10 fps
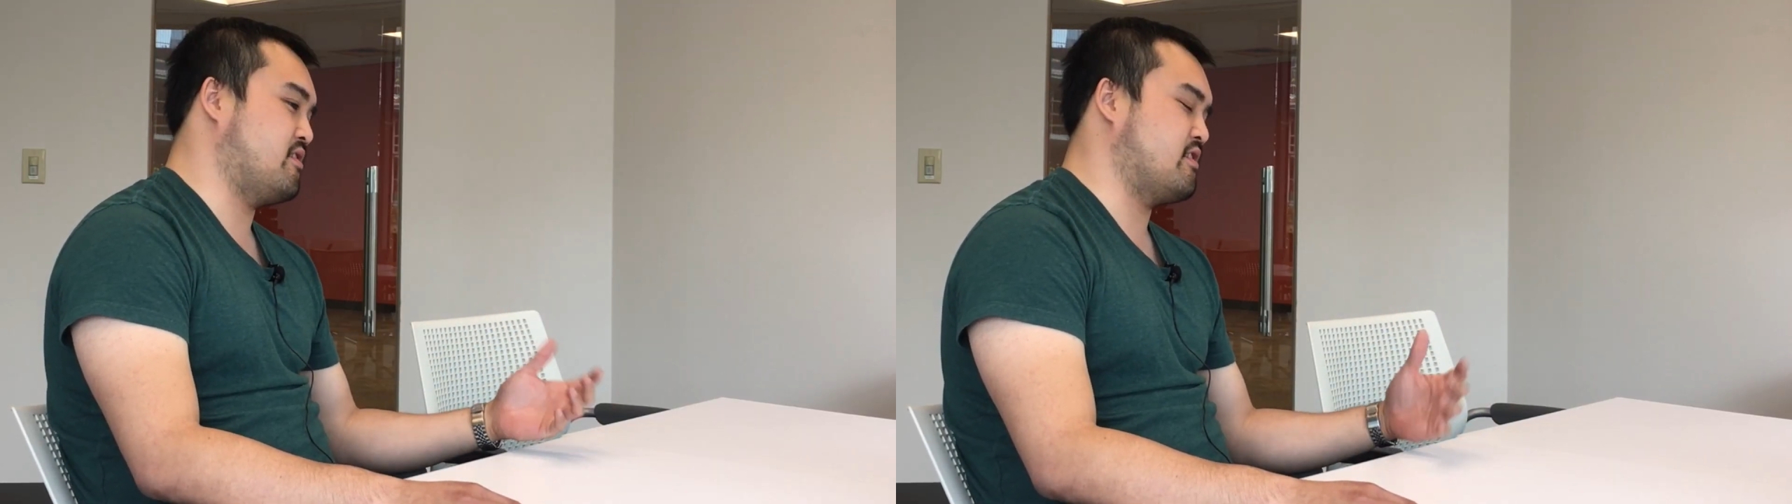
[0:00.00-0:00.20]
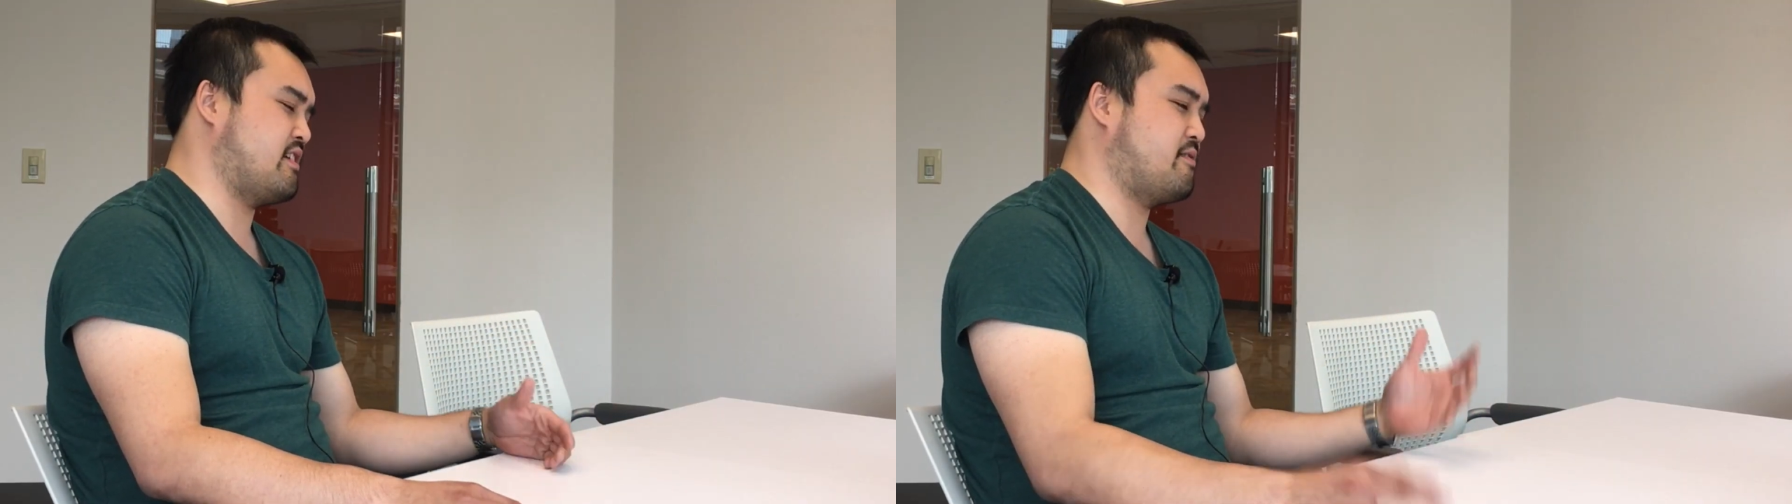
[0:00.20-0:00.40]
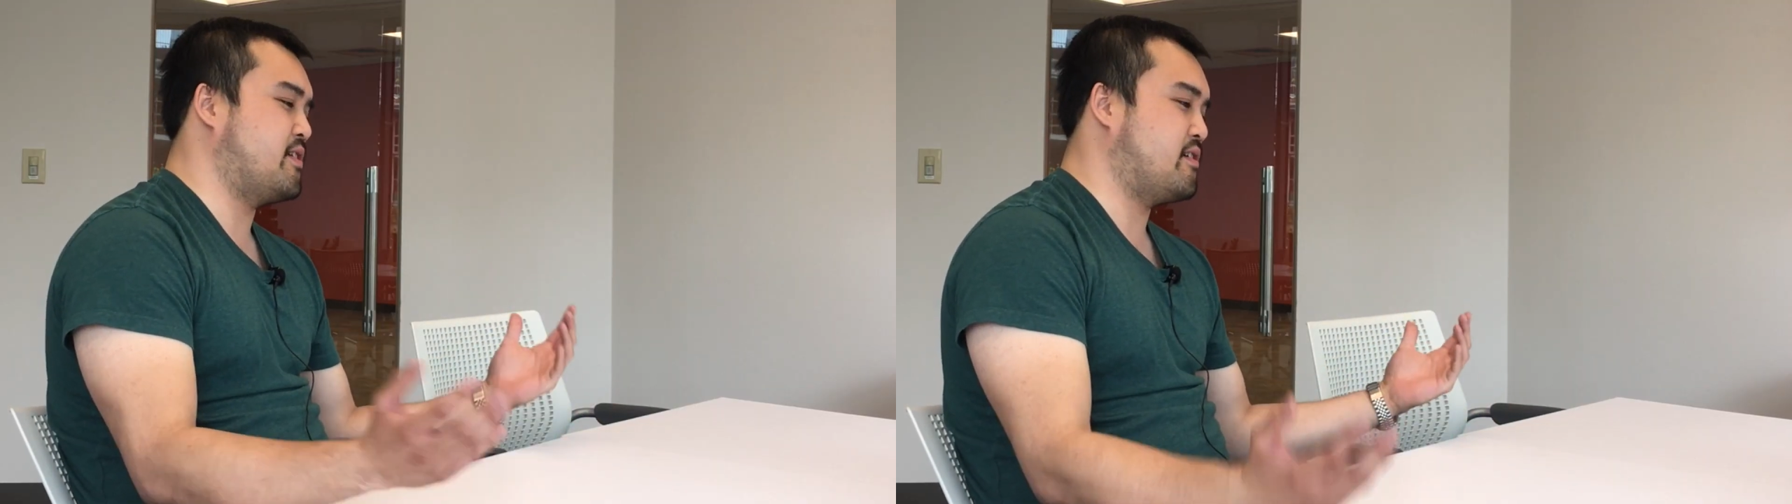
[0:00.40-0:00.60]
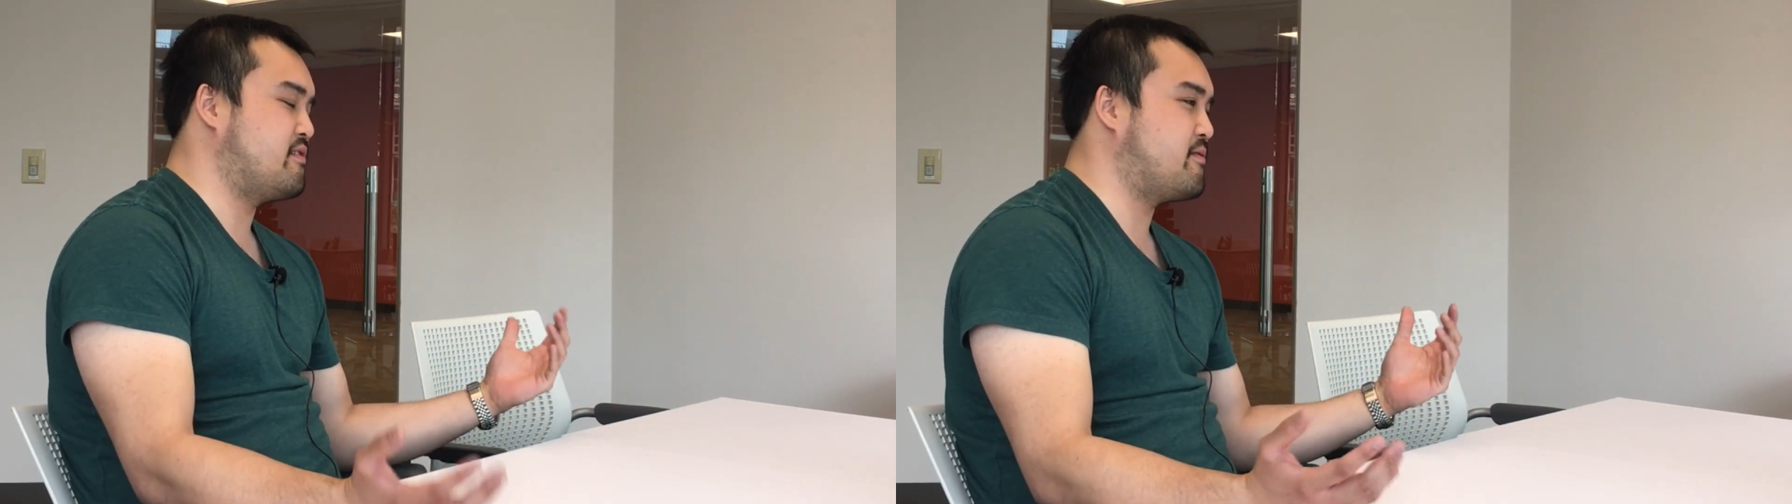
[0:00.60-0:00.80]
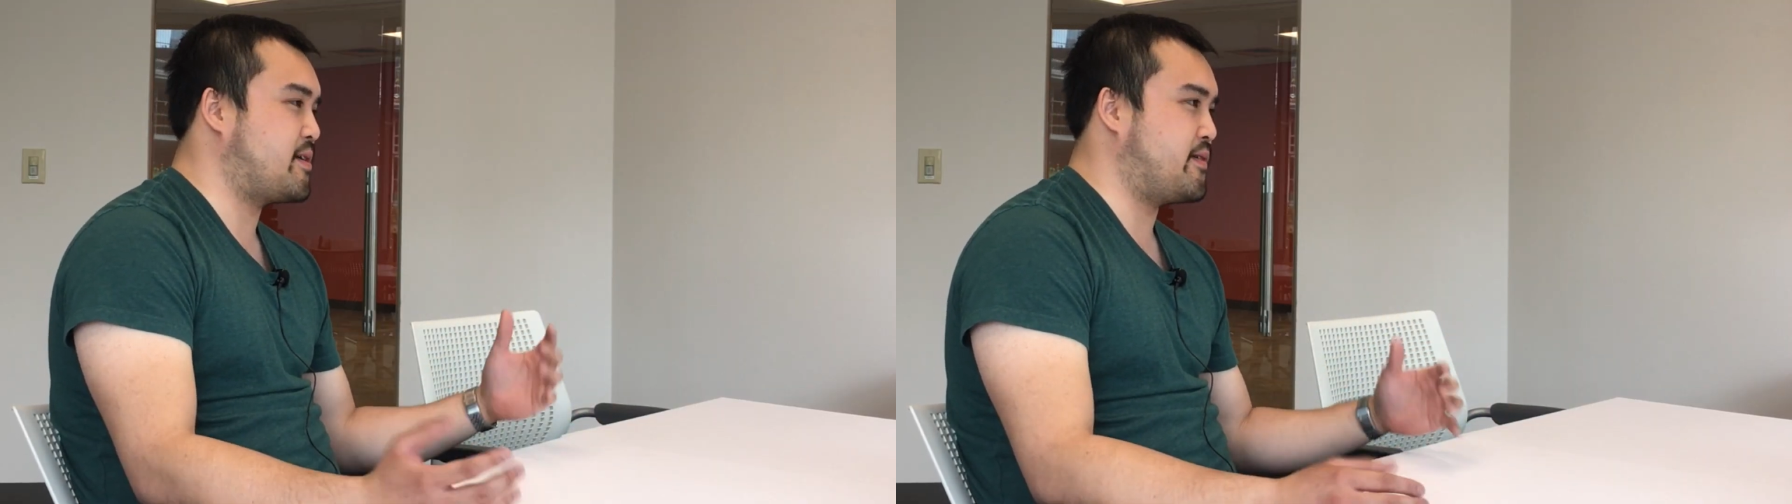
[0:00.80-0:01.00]
So I was like, well,
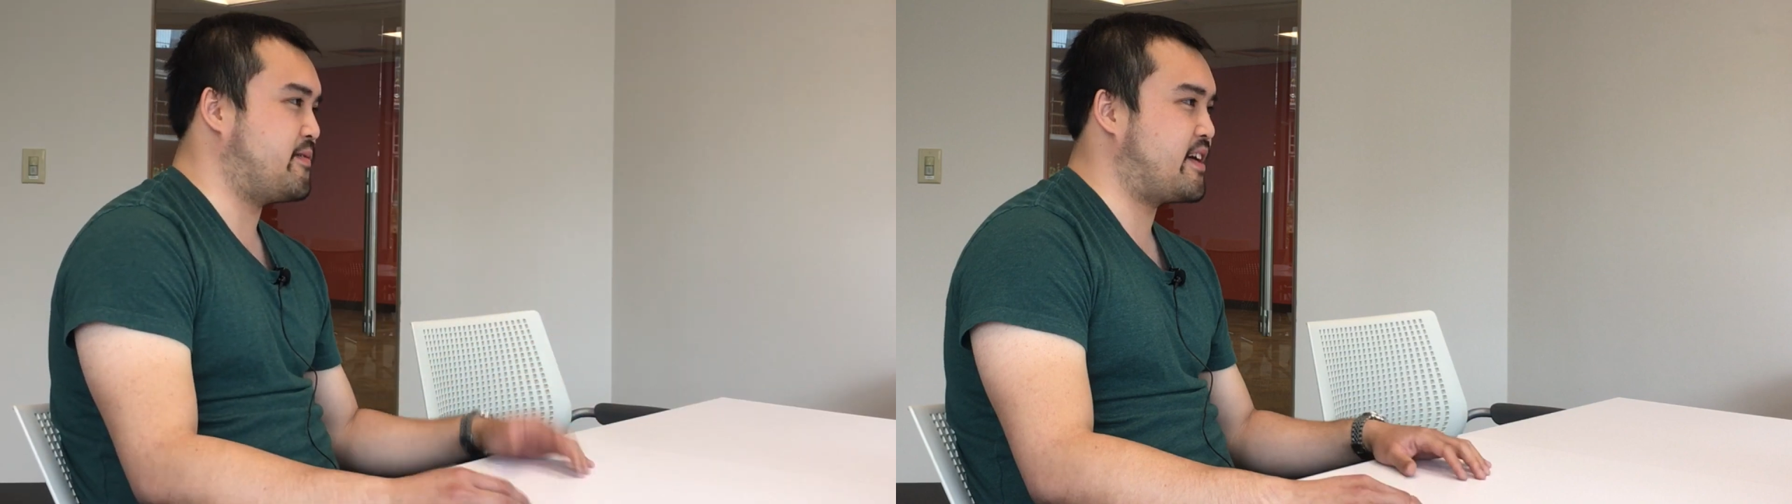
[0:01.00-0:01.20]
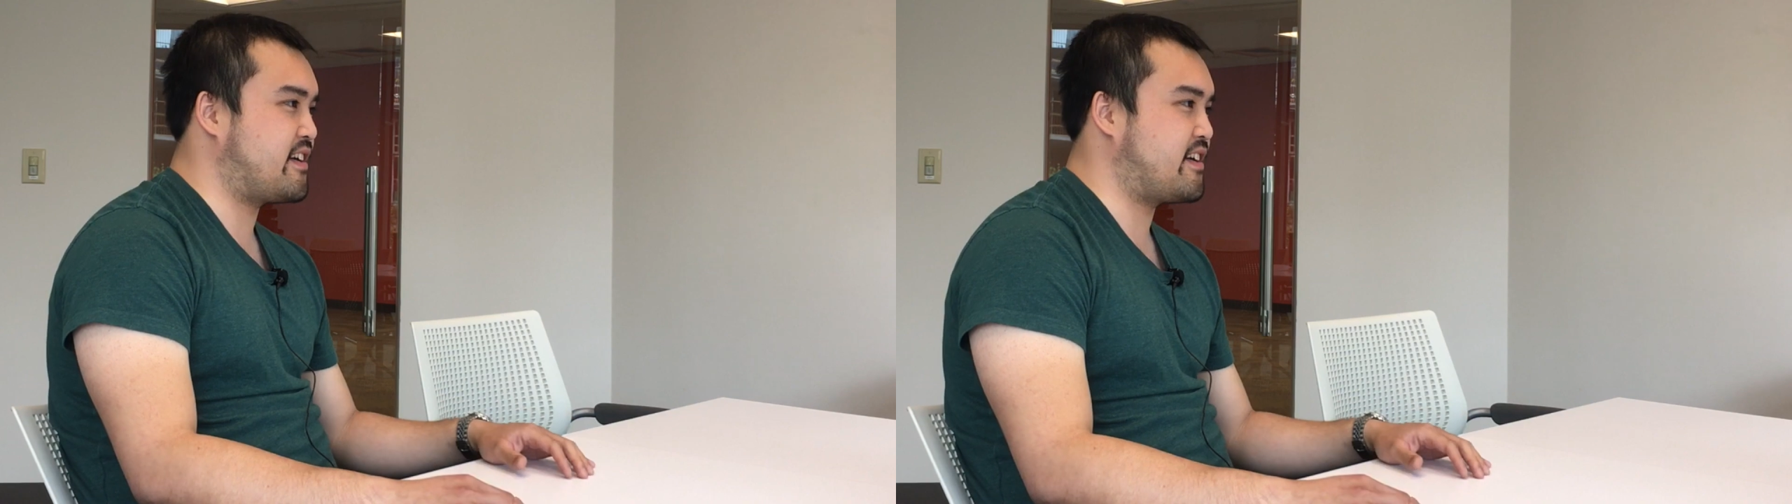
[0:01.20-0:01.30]
why, why